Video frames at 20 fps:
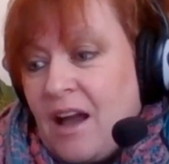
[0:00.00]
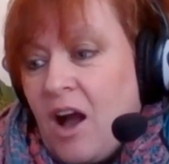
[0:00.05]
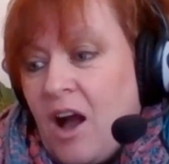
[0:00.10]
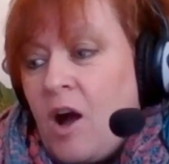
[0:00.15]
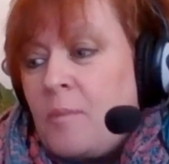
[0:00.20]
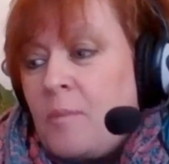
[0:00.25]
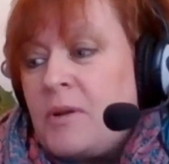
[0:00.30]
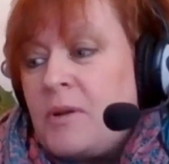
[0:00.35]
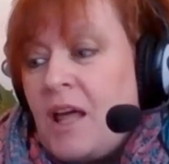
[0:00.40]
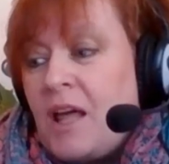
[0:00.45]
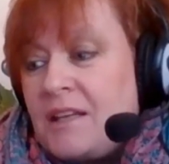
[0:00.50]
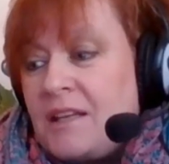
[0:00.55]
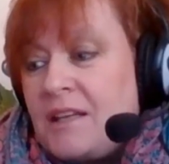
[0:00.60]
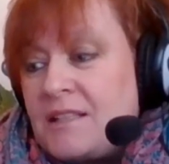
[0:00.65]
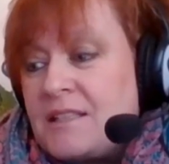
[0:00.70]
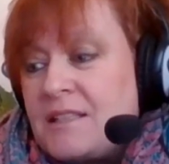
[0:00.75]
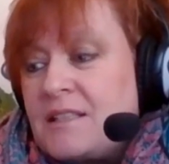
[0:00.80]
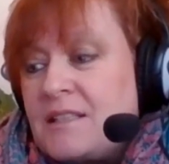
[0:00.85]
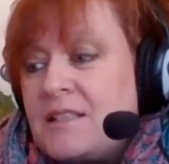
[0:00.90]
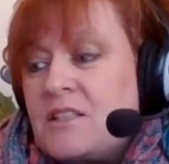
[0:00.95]
Are
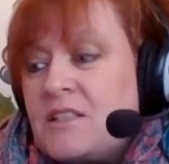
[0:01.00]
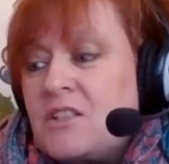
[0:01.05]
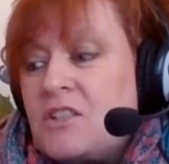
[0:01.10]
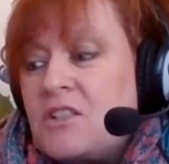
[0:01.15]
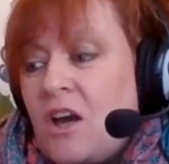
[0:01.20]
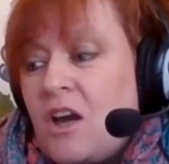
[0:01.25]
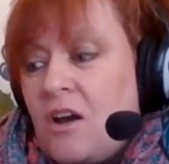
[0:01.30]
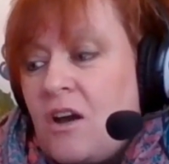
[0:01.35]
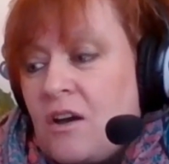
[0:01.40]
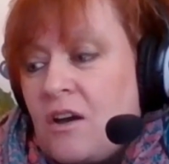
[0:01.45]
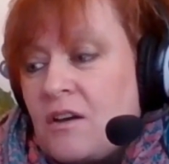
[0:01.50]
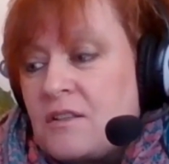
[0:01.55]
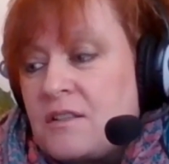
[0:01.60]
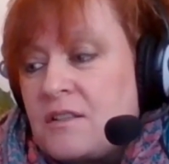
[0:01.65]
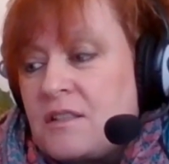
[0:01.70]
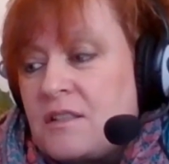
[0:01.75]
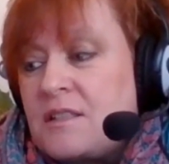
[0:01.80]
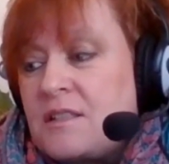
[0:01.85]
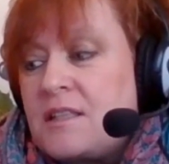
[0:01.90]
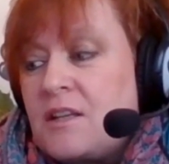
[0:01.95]
planets and
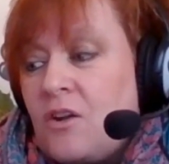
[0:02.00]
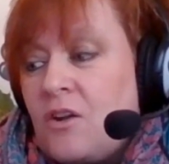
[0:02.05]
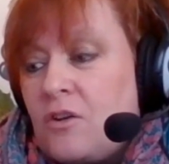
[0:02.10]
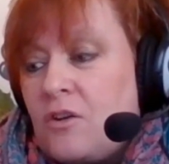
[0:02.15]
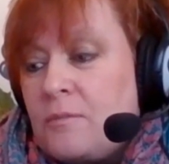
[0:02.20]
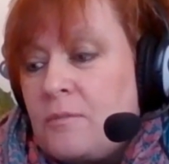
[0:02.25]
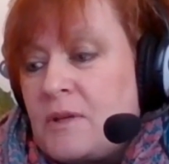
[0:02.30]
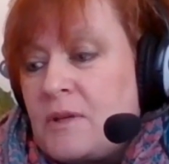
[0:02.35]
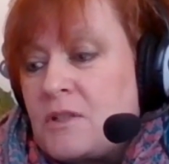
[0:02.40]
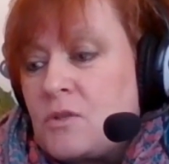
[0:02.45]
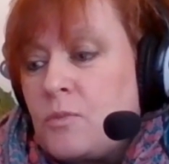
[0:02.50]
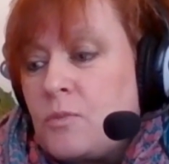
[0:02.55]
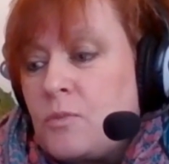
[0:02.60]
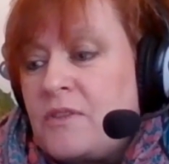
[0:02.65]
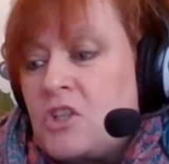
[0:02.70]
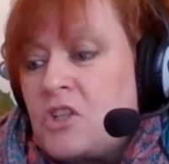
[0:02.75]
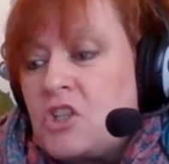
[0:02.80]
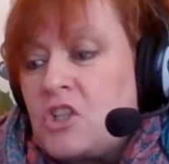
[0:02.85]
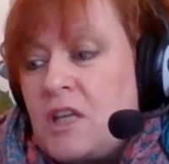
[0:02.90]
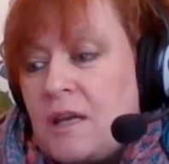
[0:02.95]
stars synonymous
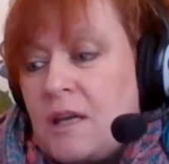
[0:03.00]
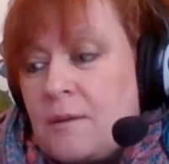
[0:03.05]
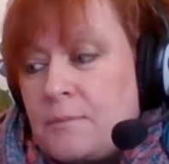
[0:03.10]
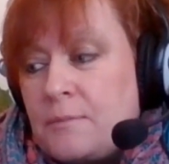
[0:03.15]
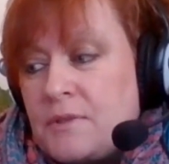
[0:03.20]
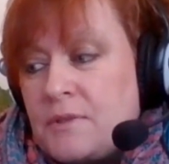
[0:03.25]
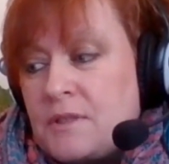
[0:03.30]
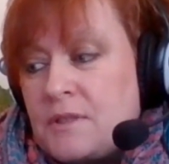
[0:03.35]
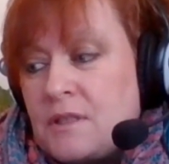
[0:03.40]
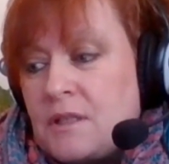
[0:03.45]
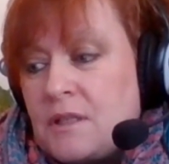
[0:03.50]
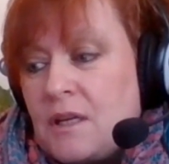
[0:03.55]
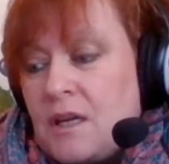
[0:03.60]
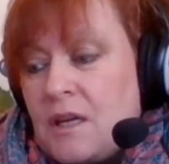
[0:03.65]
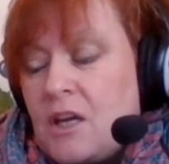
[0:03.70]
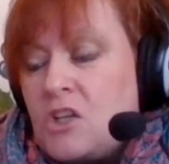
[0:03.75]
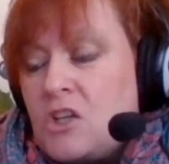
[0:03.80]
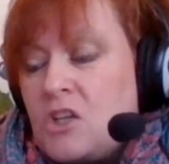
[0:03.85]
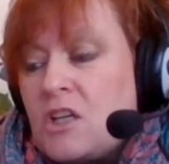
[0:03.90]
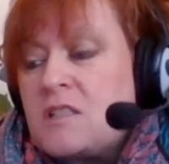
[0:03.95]
with ships,
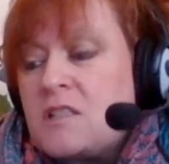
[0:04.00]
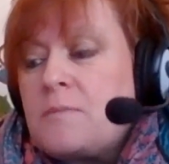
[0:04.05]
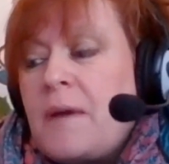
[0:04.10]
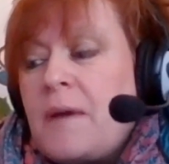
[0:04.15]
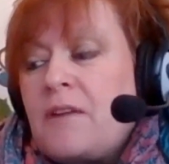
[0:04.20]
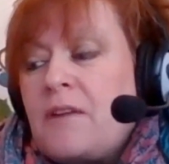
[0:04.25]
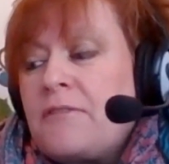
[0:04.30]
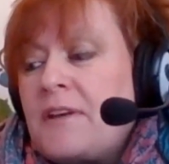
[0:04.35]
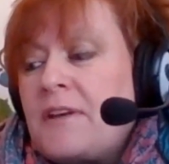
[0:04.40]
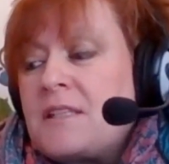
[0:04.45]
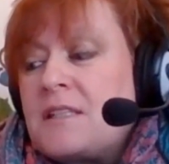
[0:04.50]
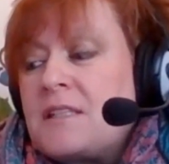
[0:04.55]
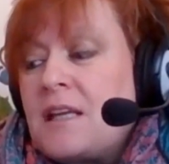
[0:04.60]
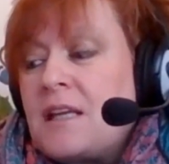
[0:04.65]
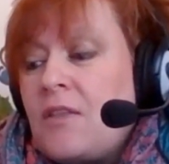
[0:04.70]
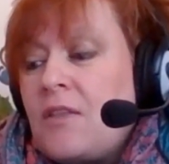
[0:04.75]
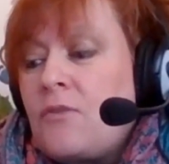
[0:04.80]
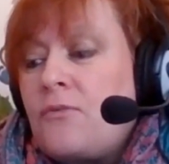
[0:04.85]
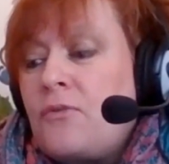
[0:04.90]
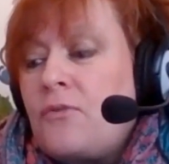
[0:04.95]
just
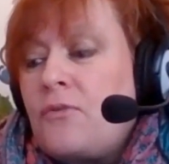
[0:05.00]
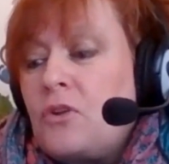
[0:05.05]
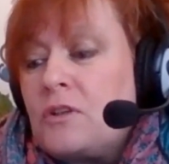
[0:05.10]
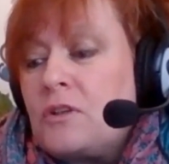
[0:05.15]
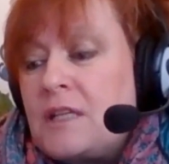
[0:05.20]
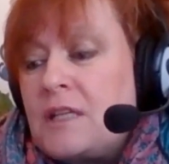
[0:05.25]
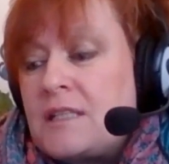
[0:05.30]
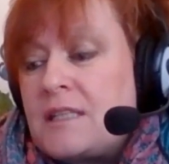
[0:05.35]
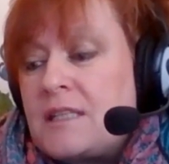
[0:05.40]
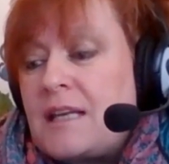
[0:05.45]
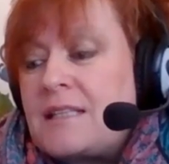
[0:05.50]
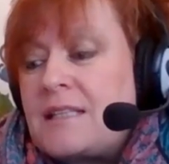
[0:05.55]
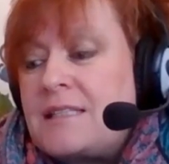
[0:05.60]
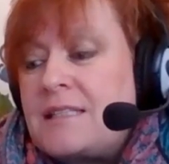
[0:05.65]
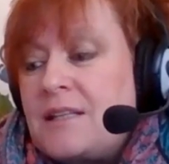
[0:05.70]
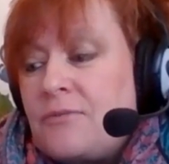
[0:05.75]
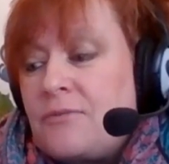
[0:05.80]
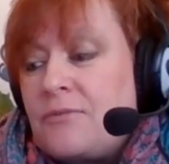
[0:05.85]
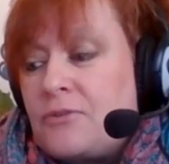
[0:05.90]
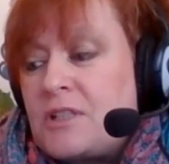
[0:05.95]
manifesting in the fullness as
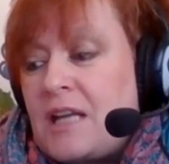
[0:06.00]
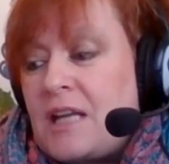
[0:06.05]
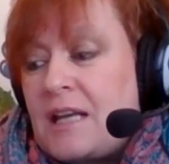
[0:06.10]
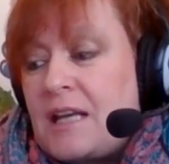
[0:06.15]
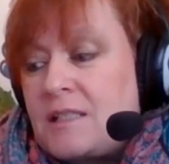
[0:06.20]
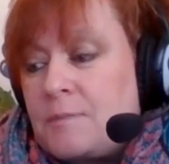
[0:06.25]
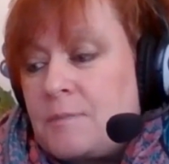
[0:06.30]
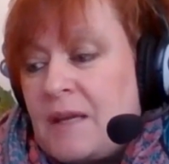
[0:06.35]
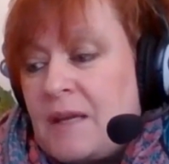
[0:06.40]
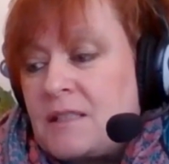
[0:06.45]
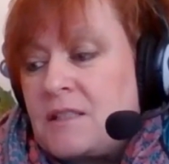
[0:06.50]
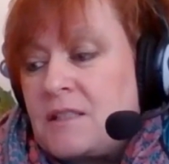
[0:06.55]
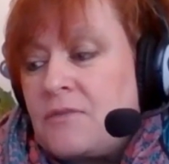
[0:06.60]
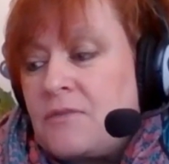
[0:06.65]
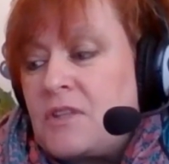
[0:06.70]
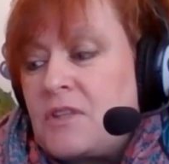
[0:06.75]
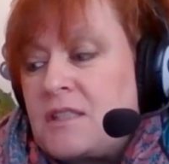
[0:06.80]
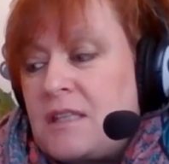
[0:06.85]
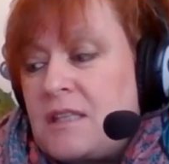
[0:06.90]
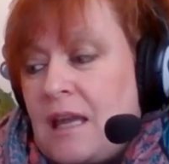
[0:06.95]
different aspects of
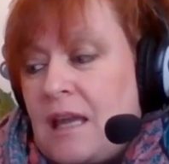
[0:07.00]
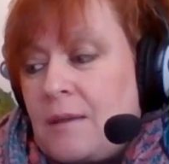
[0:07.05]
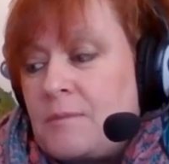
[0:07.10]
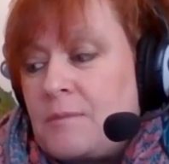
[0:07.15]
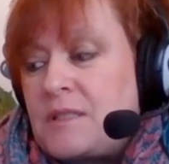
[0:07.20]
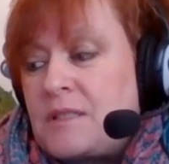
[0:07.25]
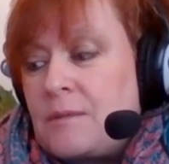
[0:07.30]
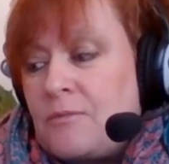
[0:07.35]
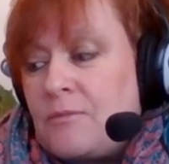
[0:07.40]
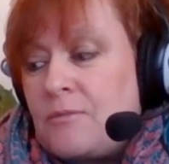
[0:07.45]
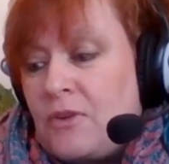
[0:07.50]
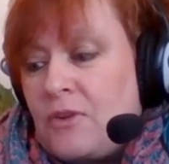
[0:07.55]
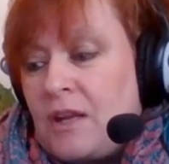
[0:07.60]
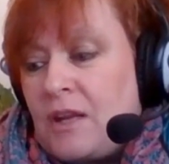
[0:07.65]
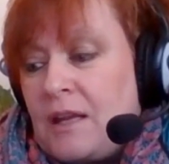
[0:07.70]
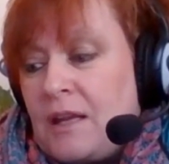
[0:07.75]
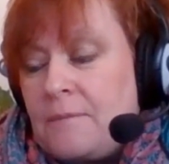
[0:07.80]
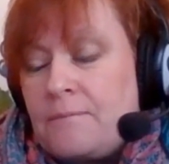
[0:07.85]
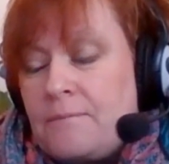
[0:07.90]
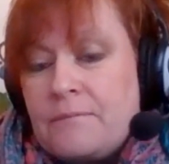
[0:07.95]
the same
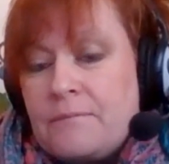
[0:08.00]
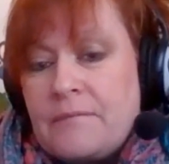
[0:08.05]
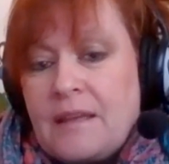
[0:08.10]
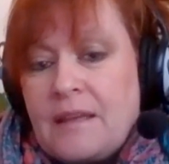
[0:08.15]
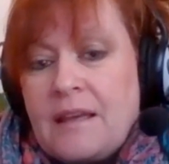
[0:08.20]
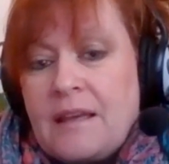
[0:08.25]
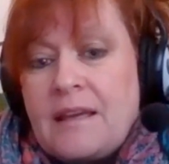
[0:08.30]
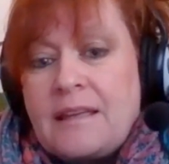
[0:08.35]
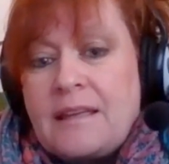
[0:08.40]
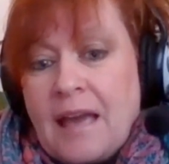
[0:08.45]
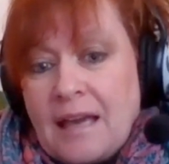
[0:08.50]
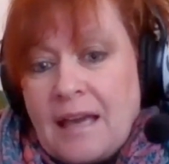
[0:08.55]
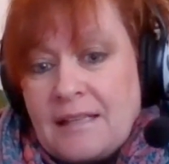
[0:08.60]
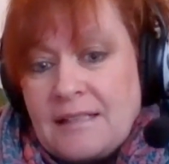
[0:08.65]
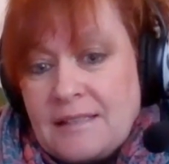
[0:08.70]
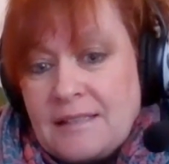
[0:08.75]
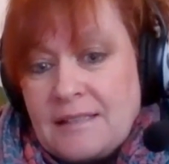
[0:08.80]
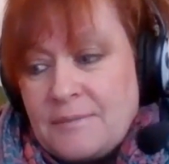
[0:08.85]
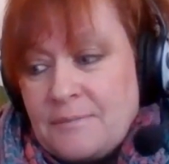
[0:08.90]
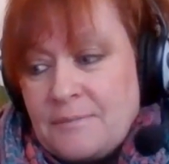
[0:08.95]
symphony?
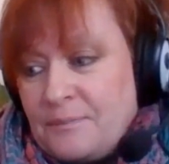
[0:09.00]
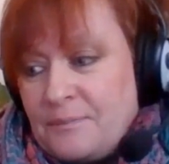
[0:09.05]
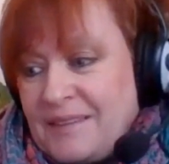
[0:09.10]
Yes.